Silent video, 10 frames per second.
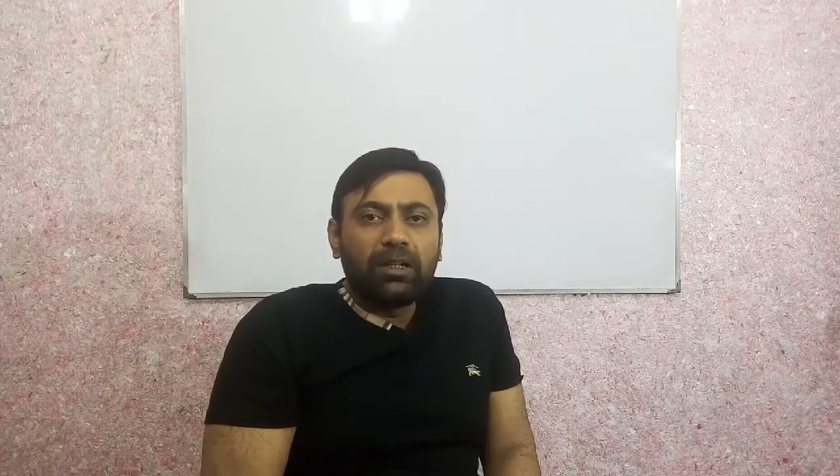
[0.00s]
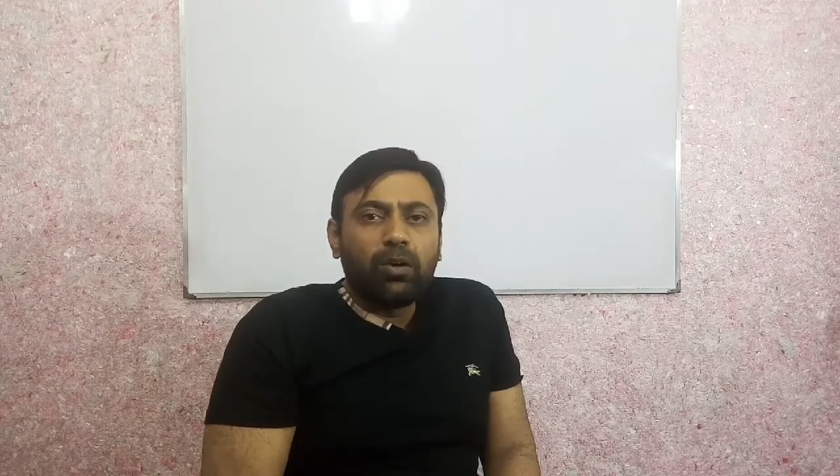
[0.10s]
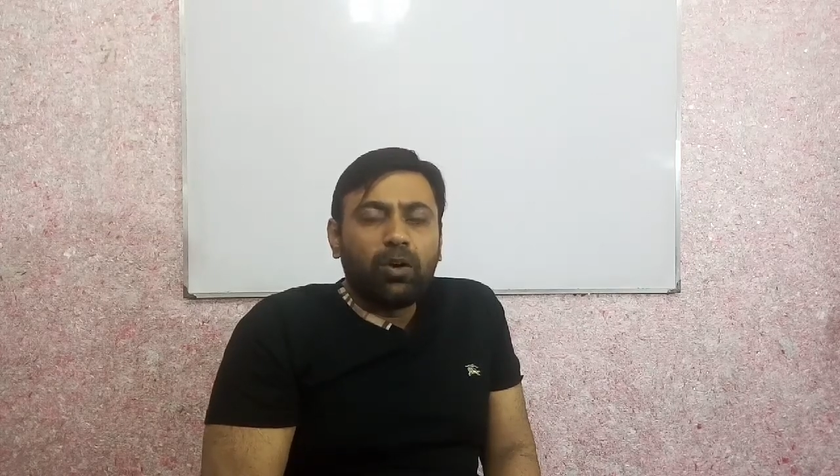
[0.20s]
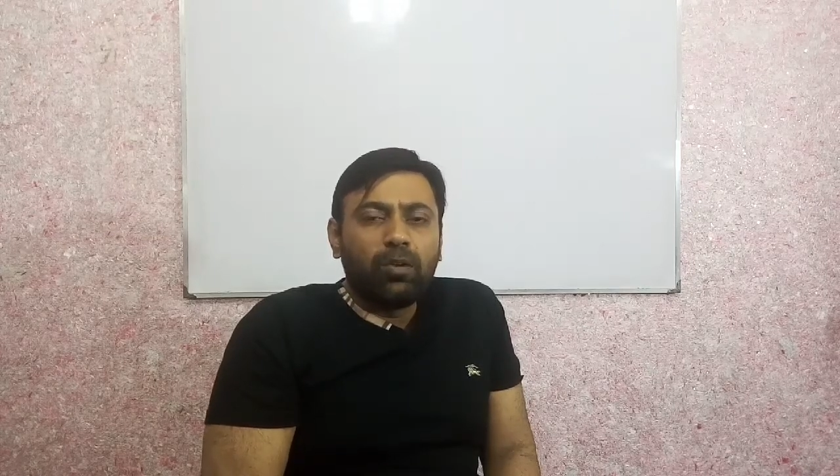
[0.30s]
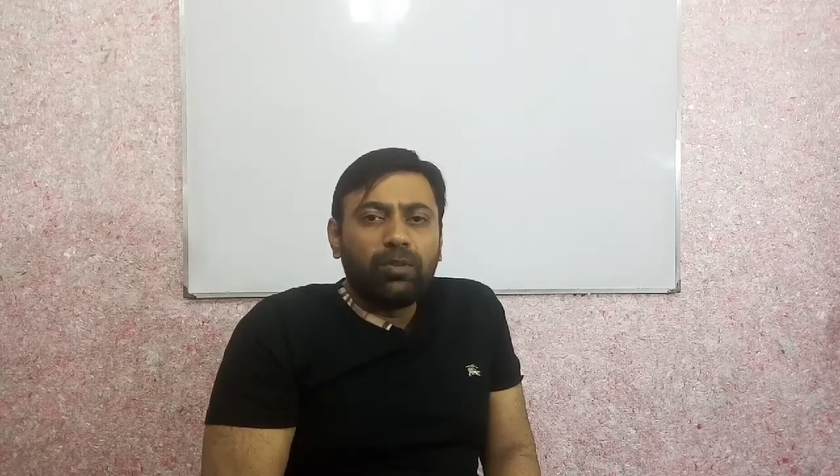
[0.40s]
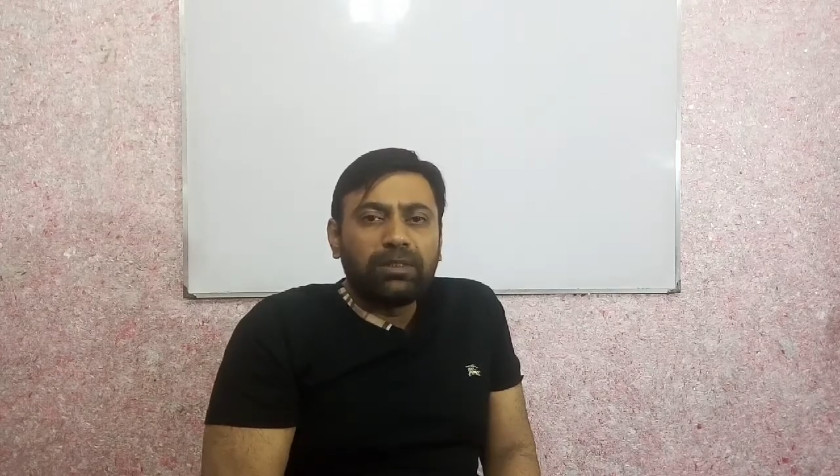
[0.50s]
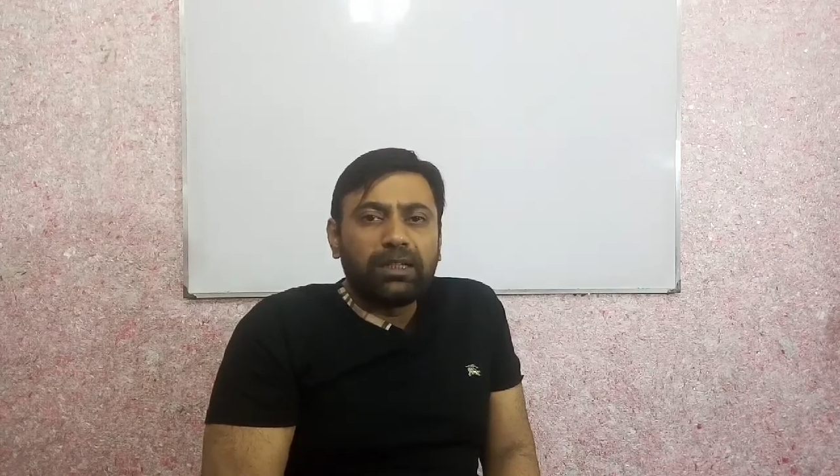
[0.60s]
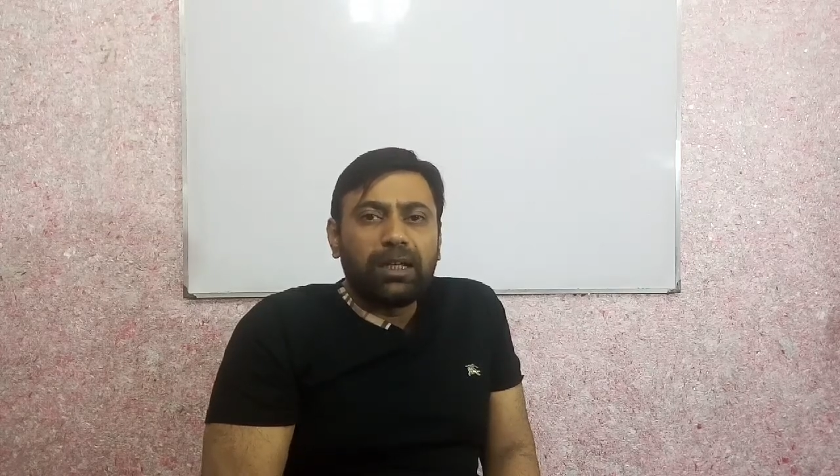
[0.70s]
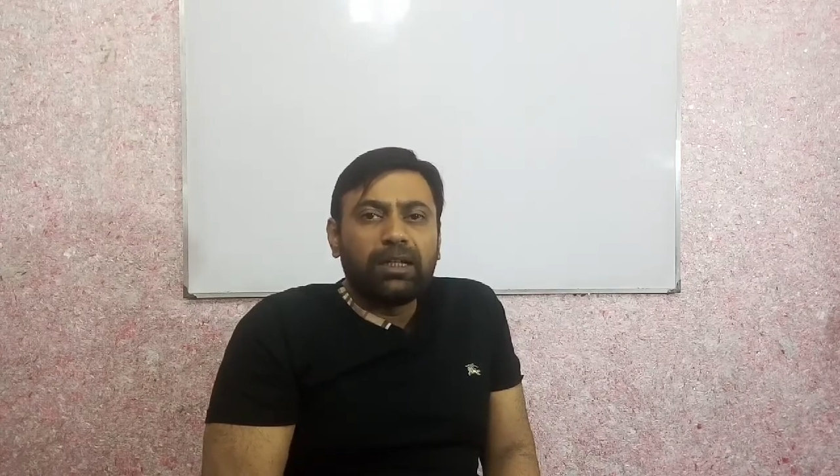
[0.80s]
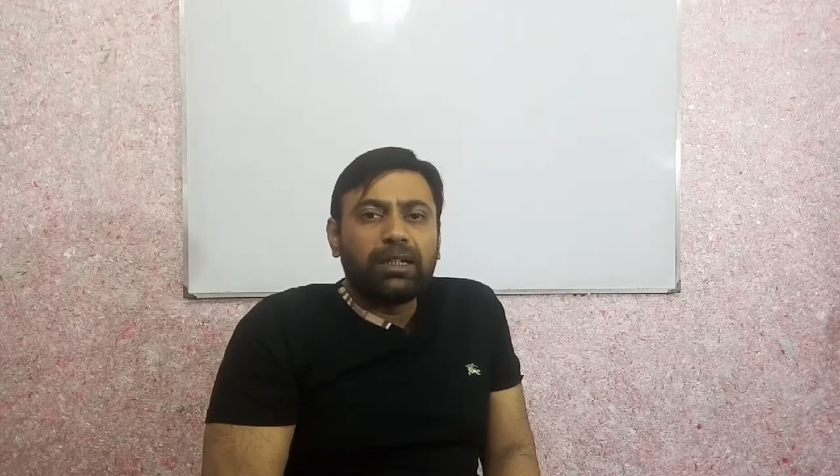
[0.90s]
always
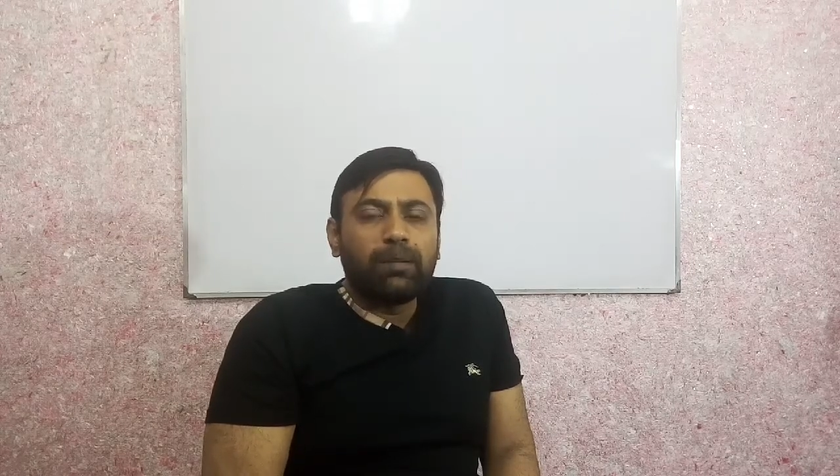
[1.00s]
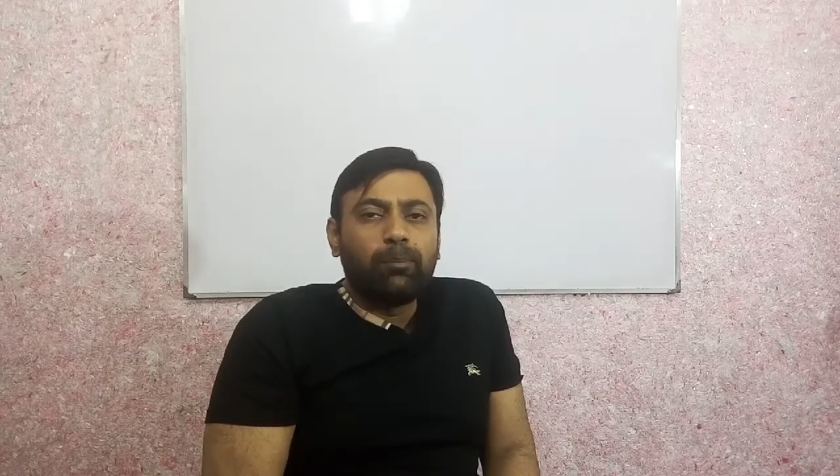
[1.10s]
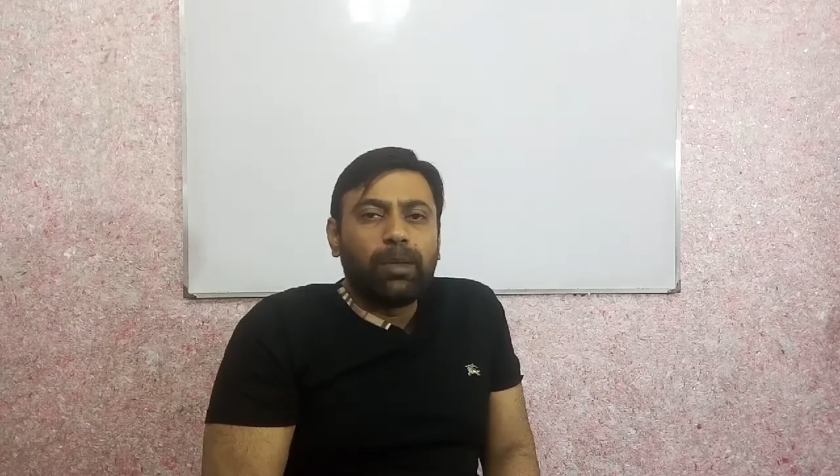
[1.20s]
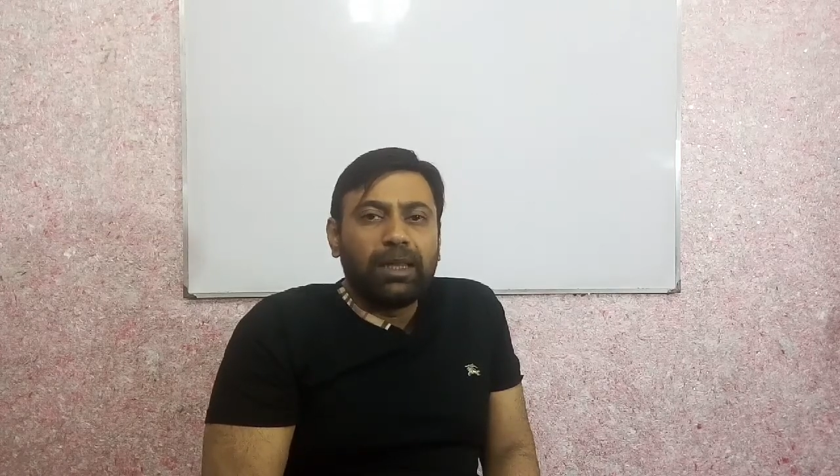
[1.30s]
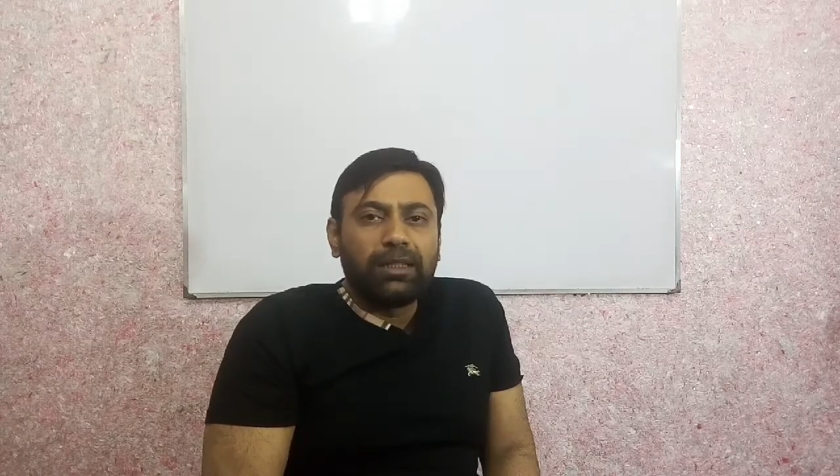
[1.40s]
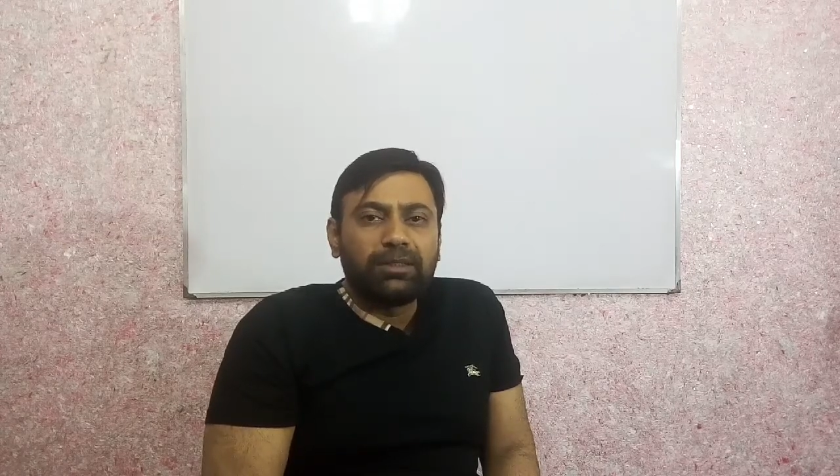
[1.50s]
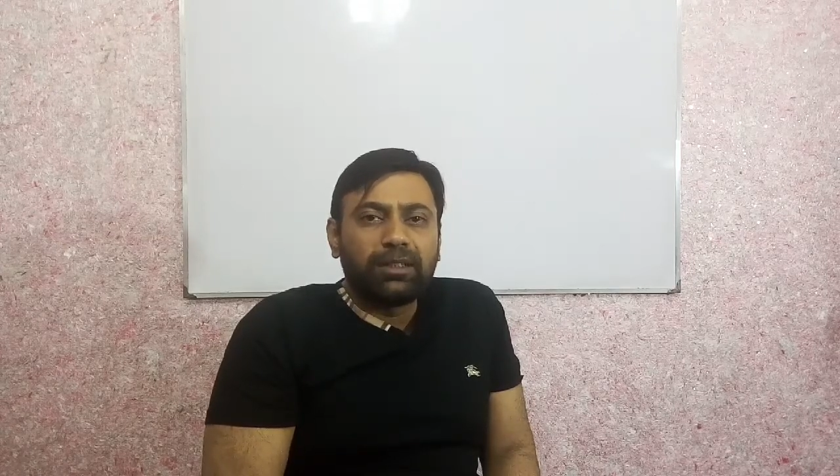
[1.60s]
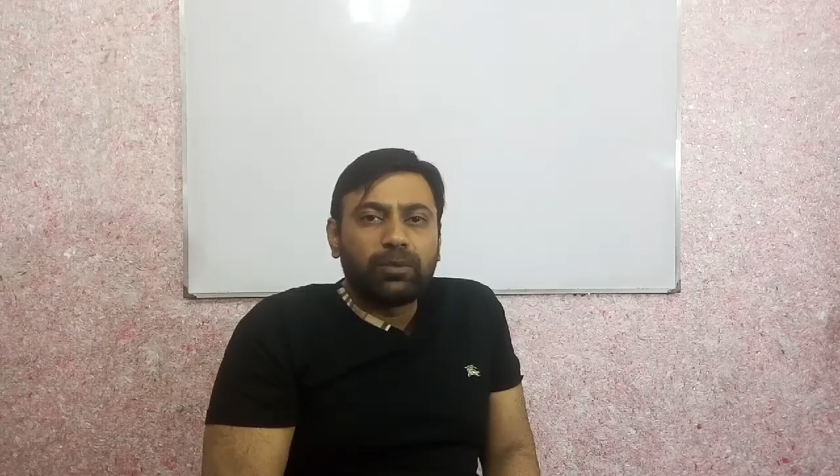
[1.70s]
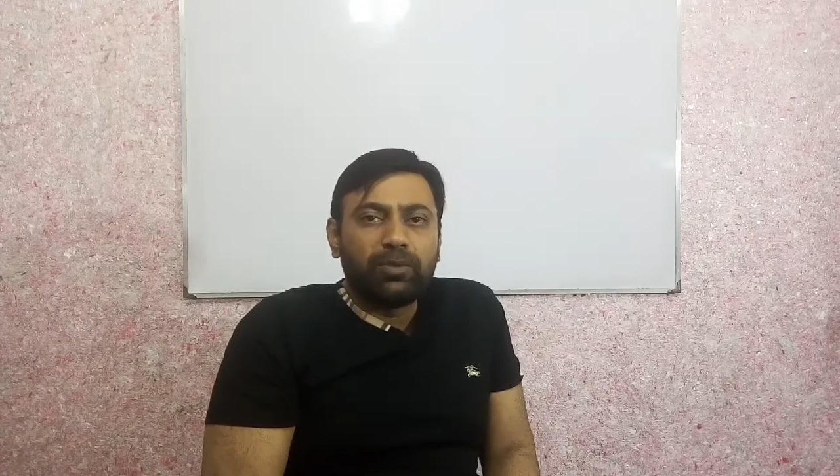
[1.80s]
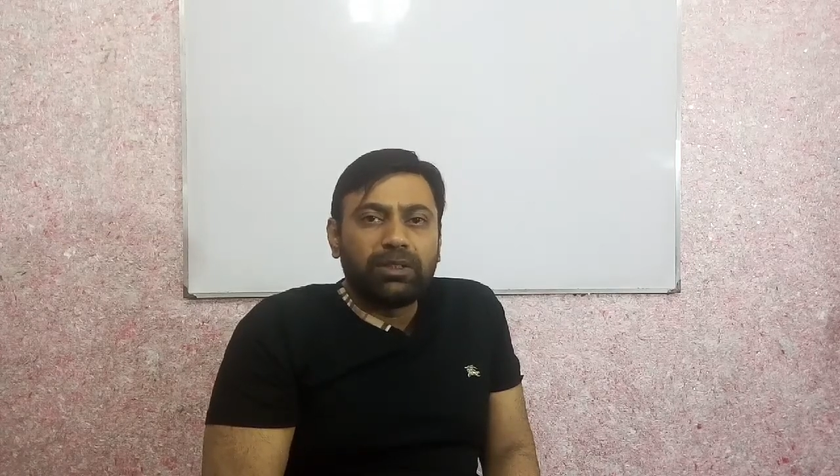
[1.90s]
write a balanced
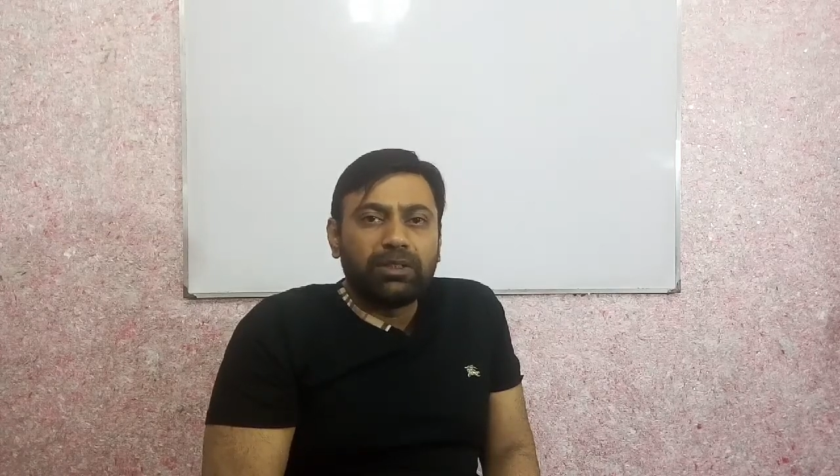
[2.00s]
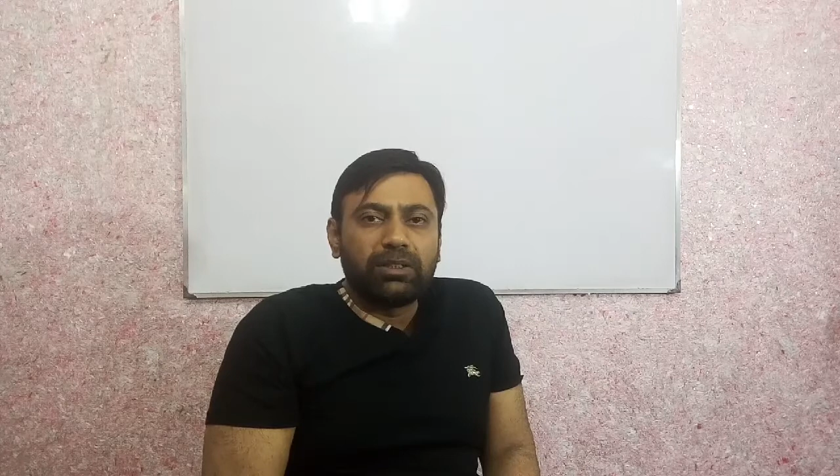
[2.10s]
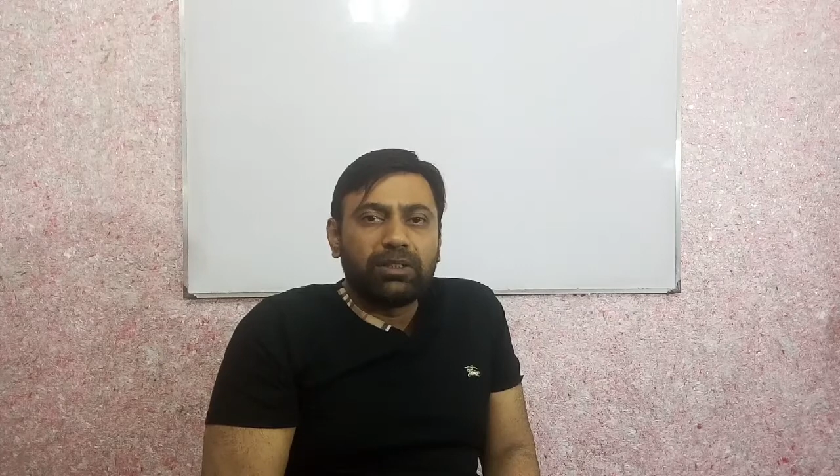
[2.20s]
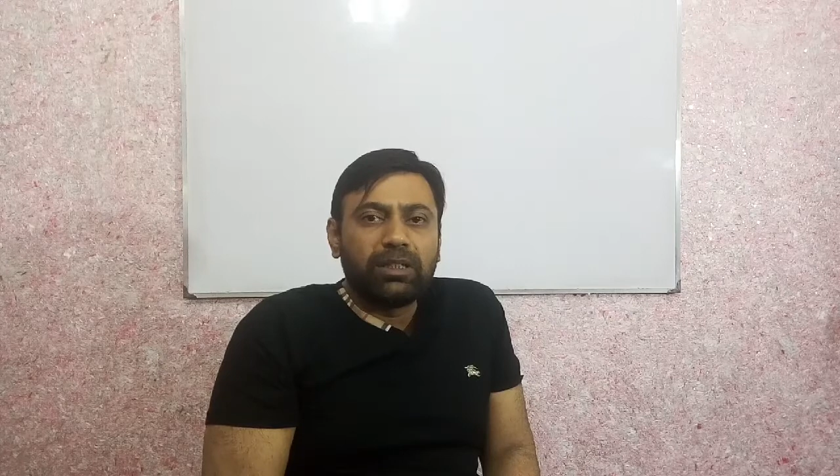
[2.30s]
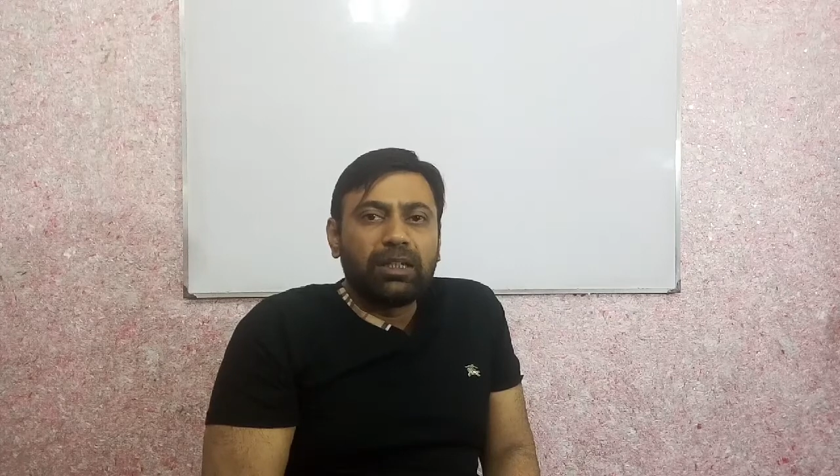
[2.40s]
equation.